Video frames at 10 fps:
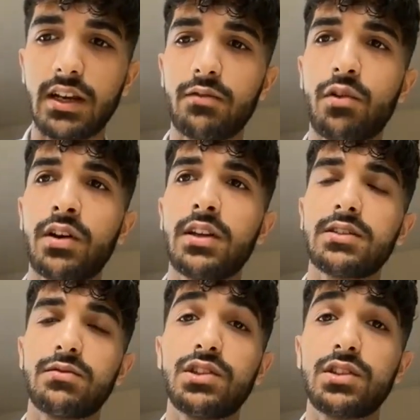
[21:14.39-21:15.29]
and one
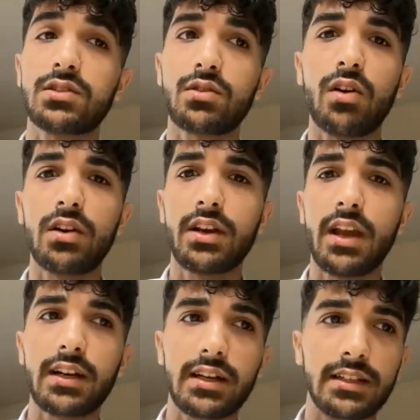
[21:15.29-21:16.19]
is which is called
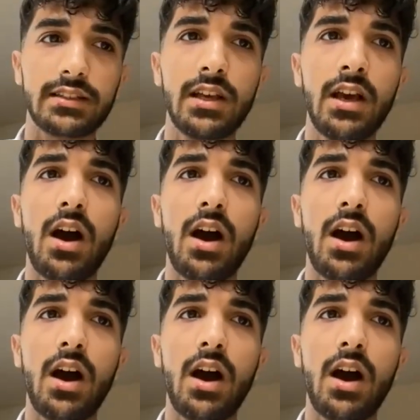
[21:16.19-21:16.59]
Enactus.